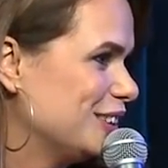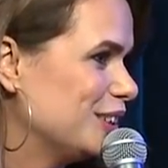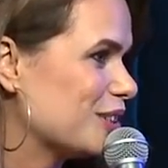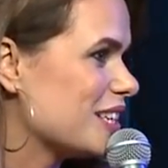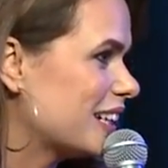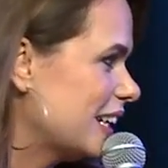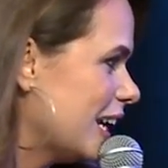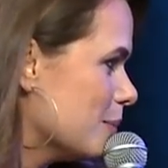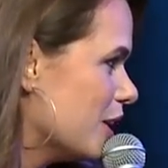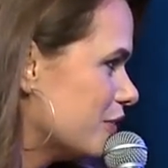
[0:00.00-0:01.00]
Looks like it
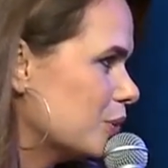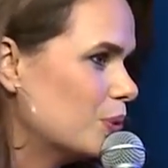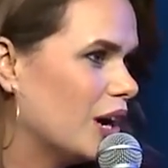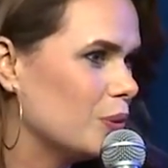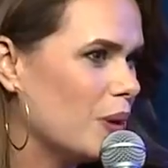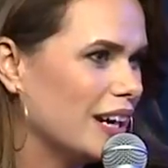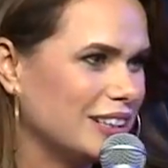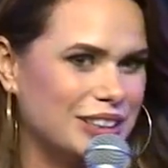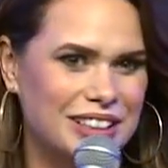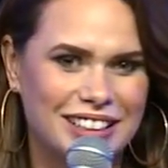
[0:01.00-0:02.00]
came off a
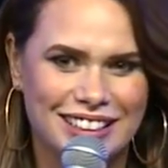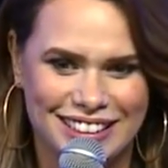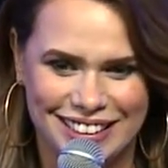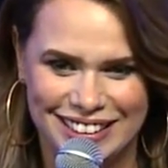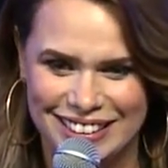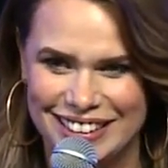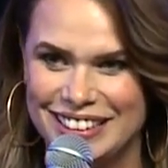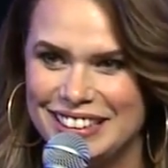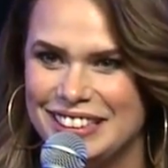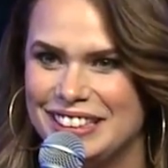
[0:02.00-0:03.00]
Rottweiler.
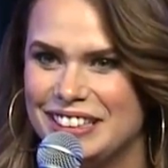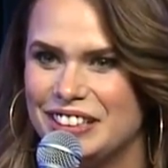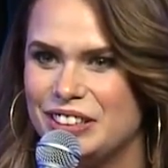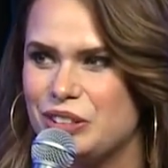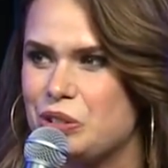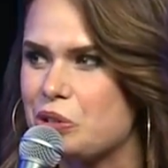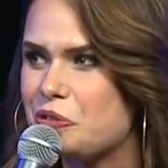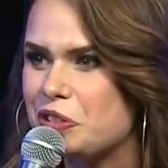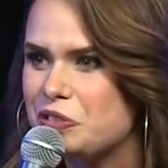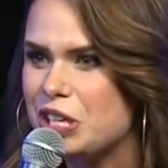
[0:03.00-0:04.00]

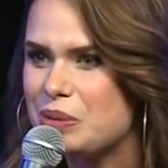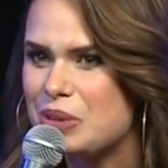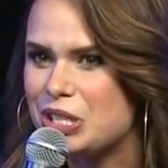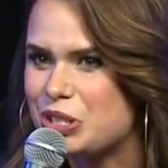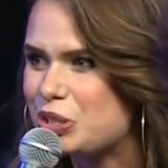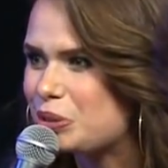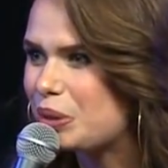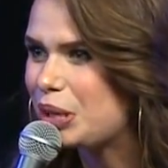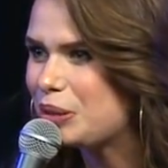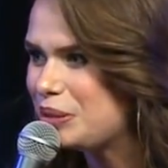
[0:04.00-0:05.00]
Took 15 minutes to
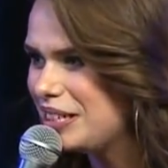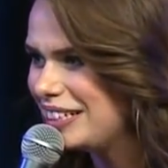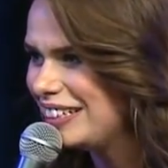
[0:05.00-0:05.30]
grow.